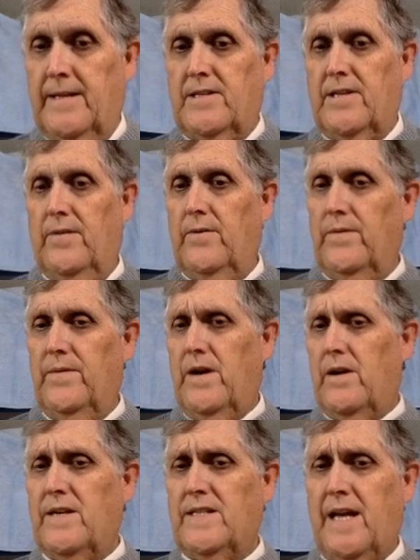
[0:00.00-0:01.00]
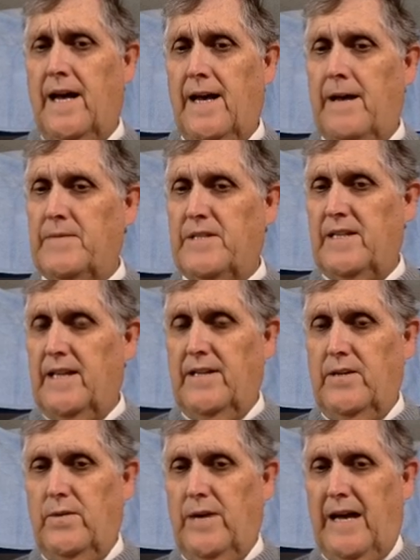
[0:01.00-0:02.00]
So there are times that
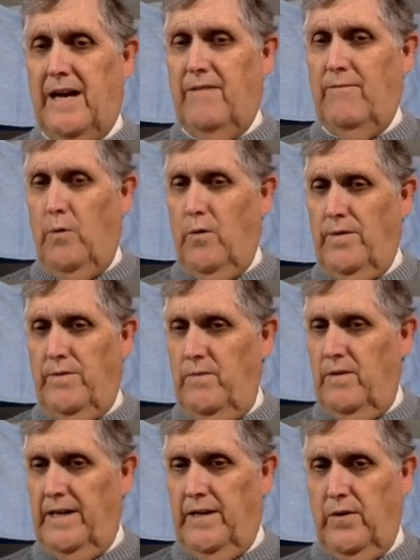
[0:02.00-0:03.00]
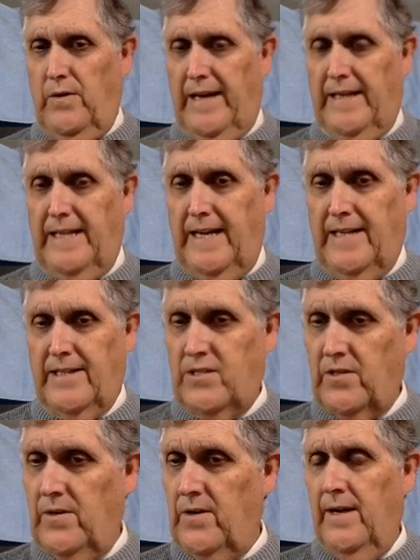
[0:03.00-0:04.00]
you have more than one correct
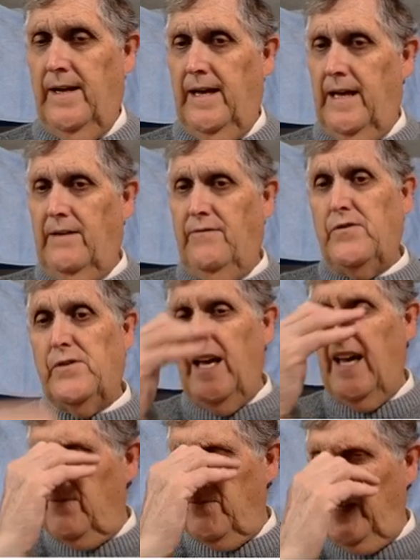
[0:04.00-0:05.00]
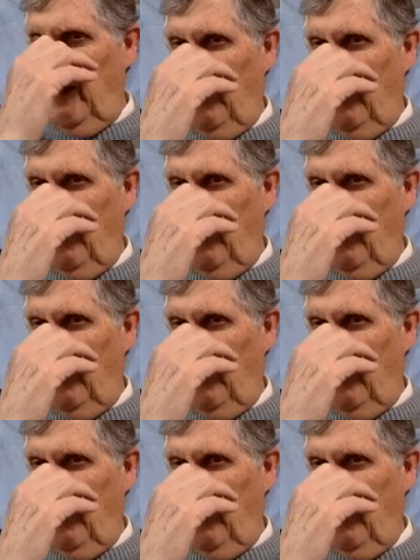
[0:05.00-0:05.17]
answer. And if you can't really